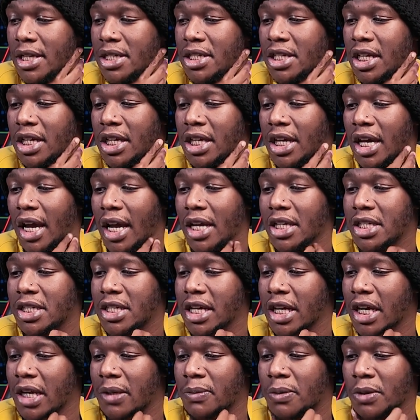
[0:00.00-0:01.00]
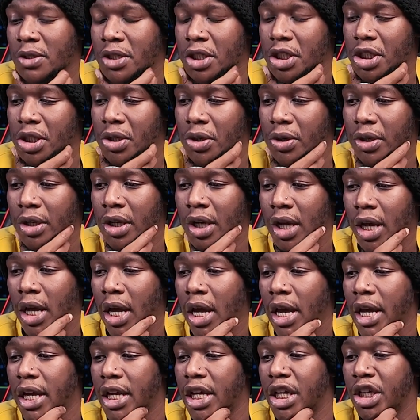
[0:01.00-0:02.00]
Türkiye are in second position
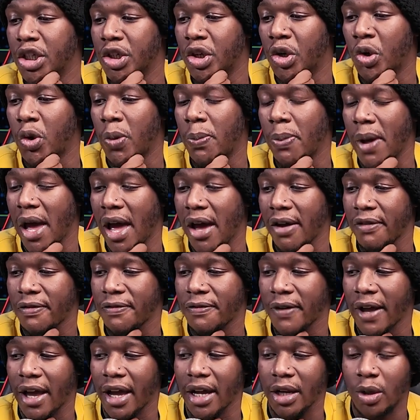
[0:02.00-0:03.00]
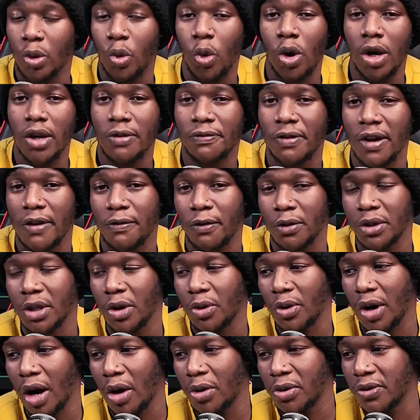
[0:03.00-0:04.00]
in Group F and qualify for
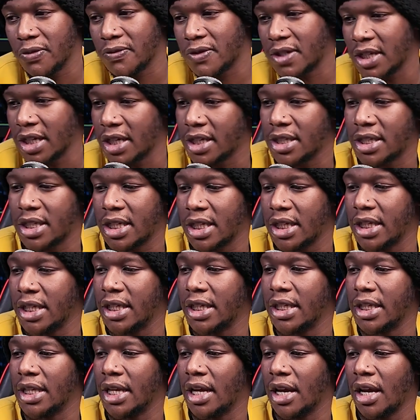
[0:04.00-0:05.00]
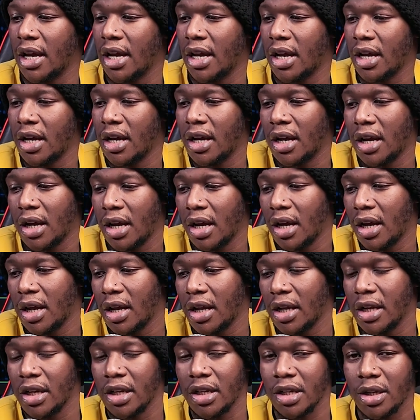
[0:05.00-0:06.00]
the round of 16.
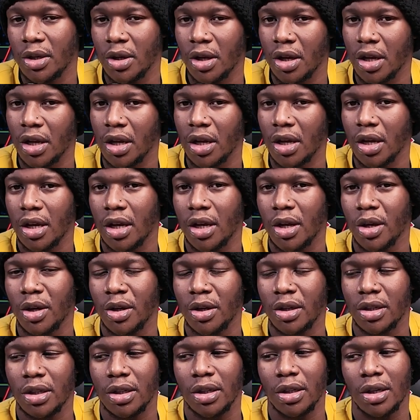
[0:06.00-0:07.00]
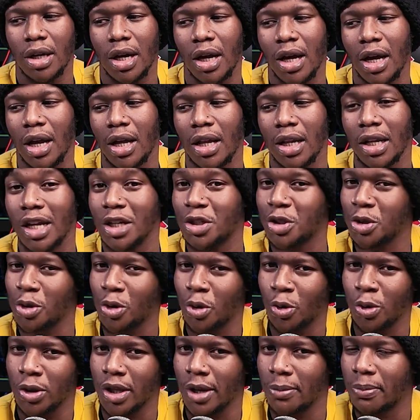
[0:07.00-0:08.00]
I'll let you
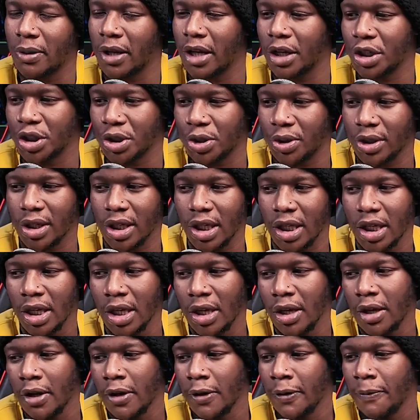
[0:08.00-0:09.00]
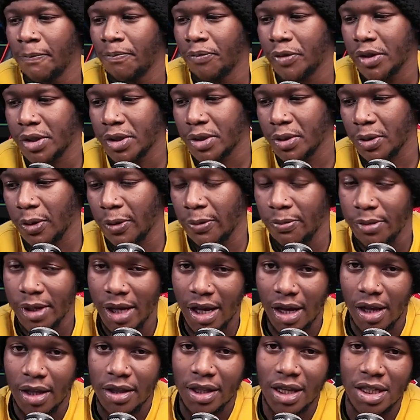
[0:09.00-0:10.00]
know who they're playing shortly. So
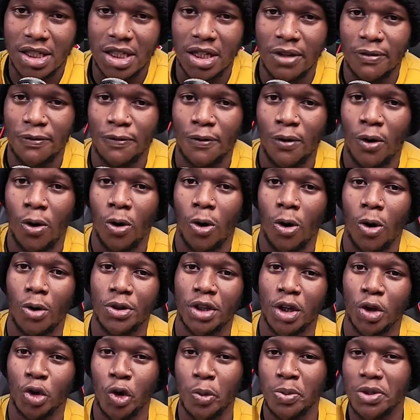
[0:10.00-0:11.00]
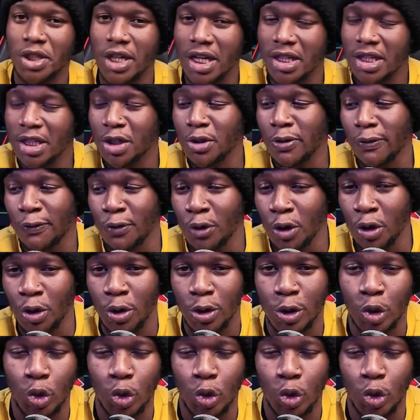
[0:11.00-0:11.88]
yeah, that's it for the group stages of Euro